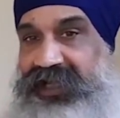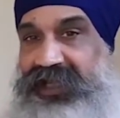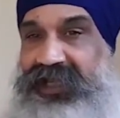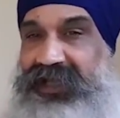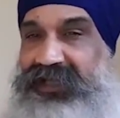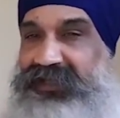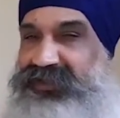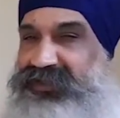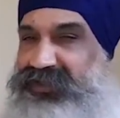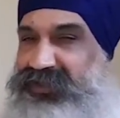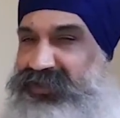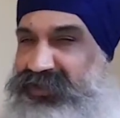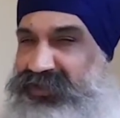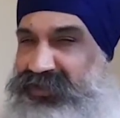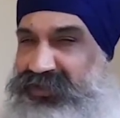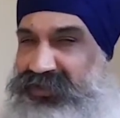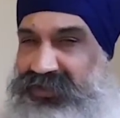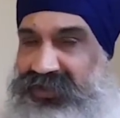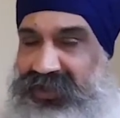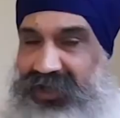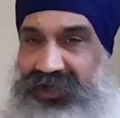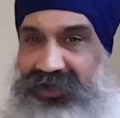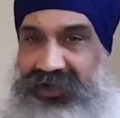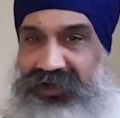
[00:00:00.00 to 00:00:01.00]
There's a
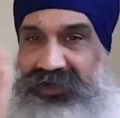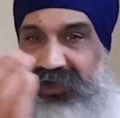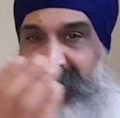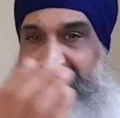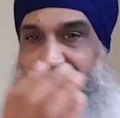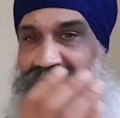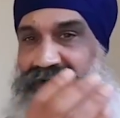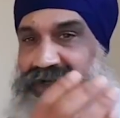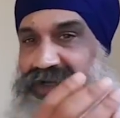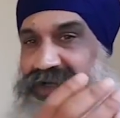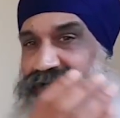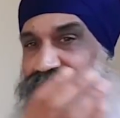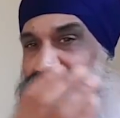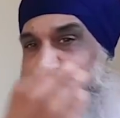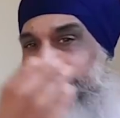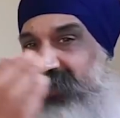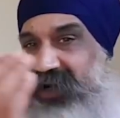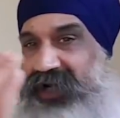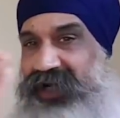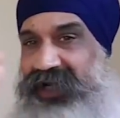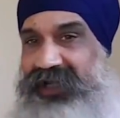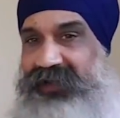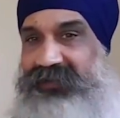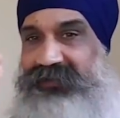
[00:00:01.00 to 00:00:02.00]
lot of
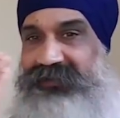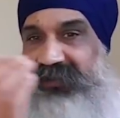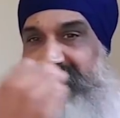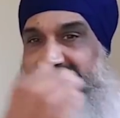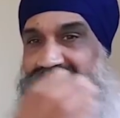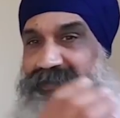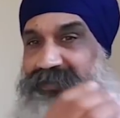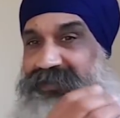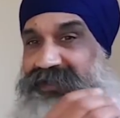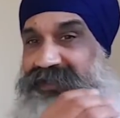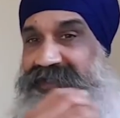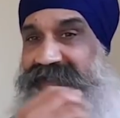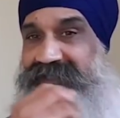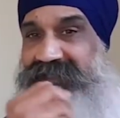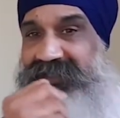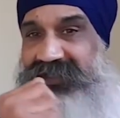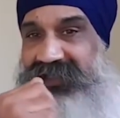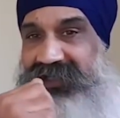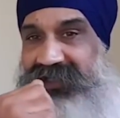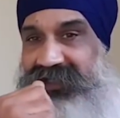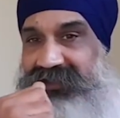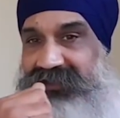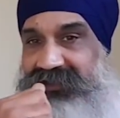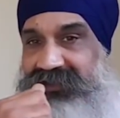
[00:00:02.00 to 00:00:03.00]
crimes committed
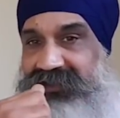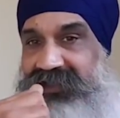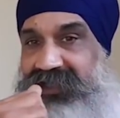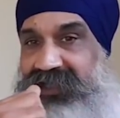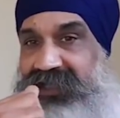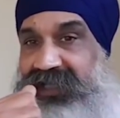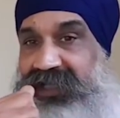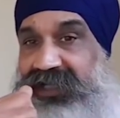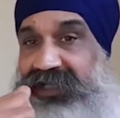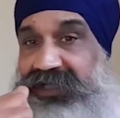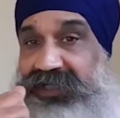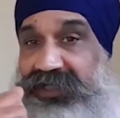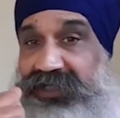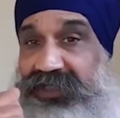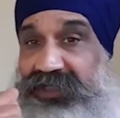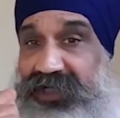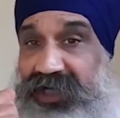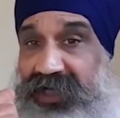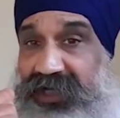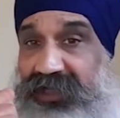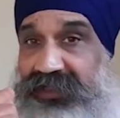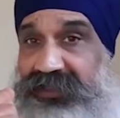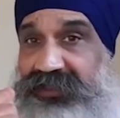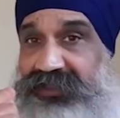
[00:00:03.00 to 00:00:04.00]
against
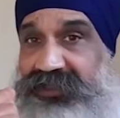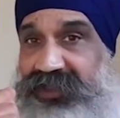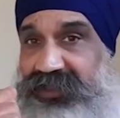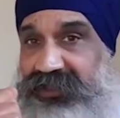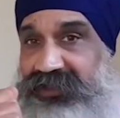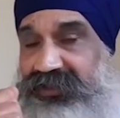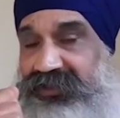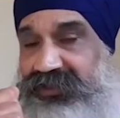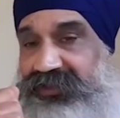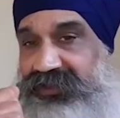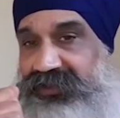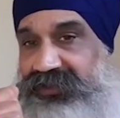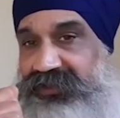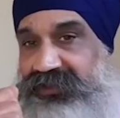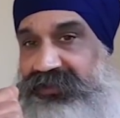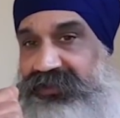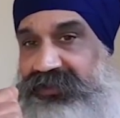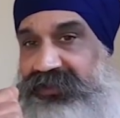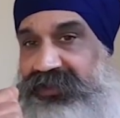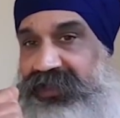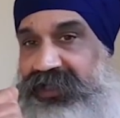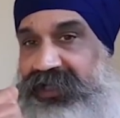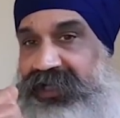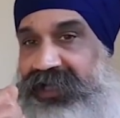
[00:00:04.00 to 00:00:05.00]
young children,
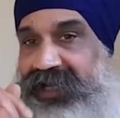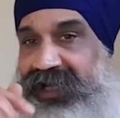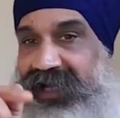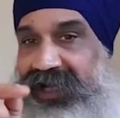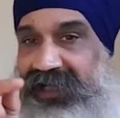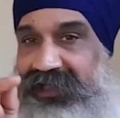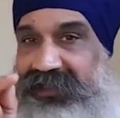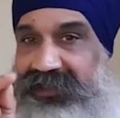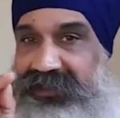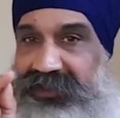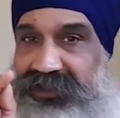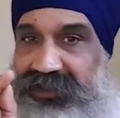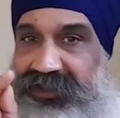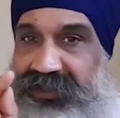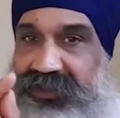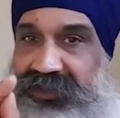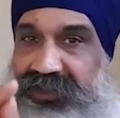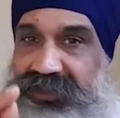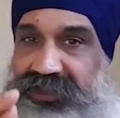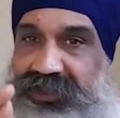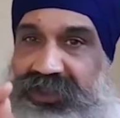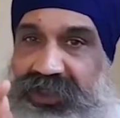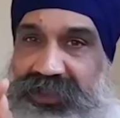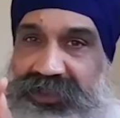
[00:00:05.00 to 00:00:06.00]
and
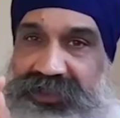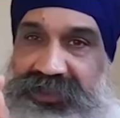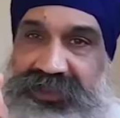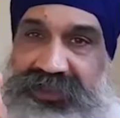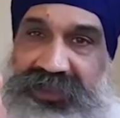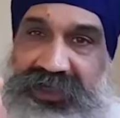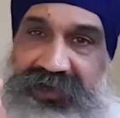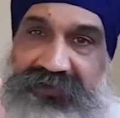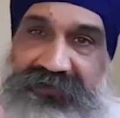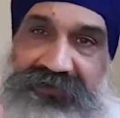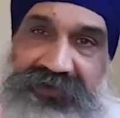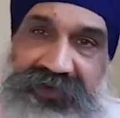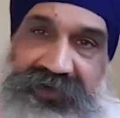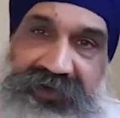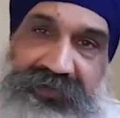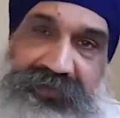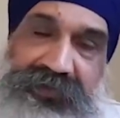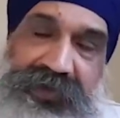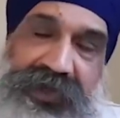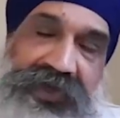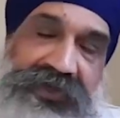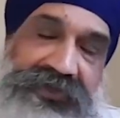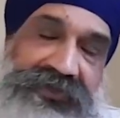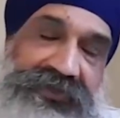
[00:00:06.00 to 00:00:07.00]
Judge Jeffrey
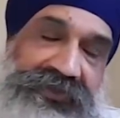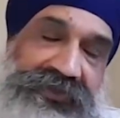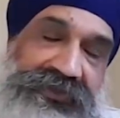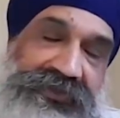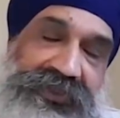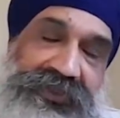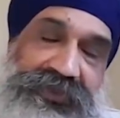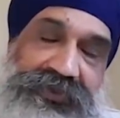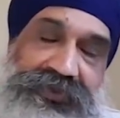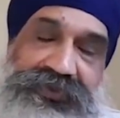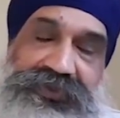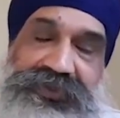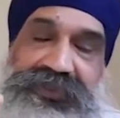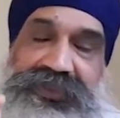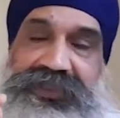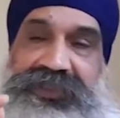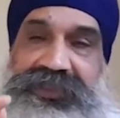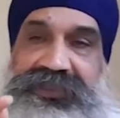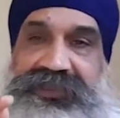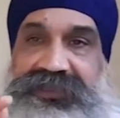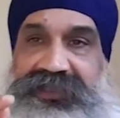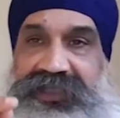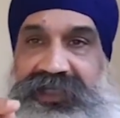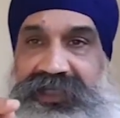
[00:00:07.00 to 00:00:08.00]
Marson QC
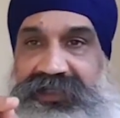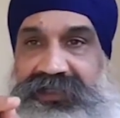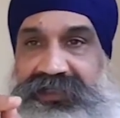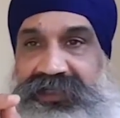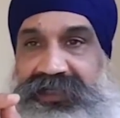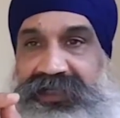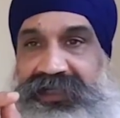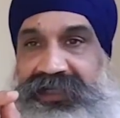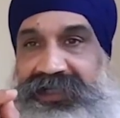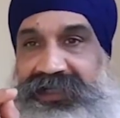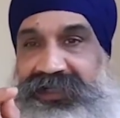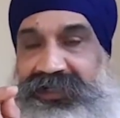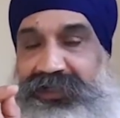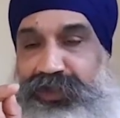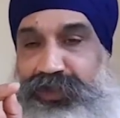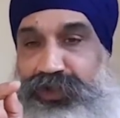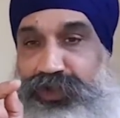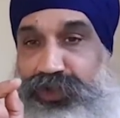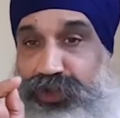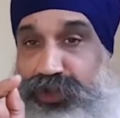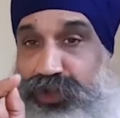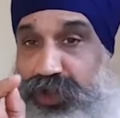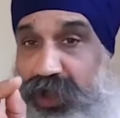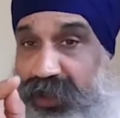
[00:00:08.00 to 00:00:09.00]
said
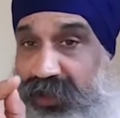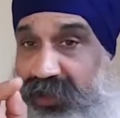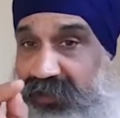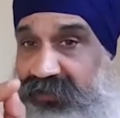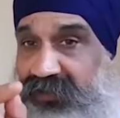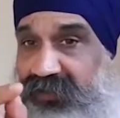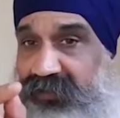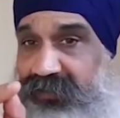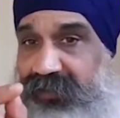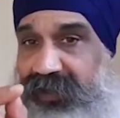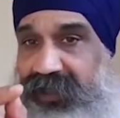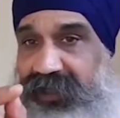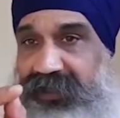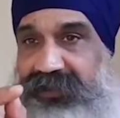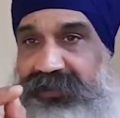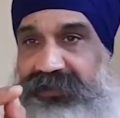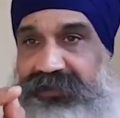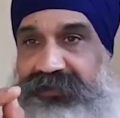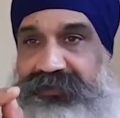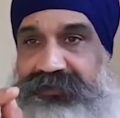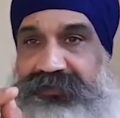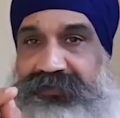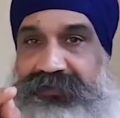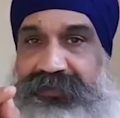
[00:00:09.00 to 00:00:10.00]
none of the men
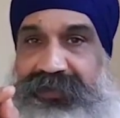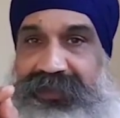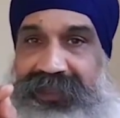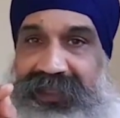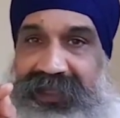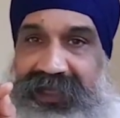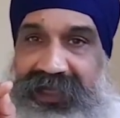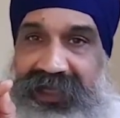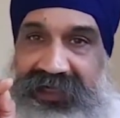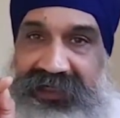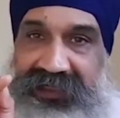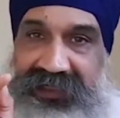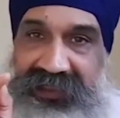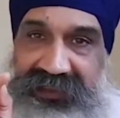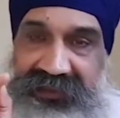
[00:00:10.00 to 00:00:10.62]
had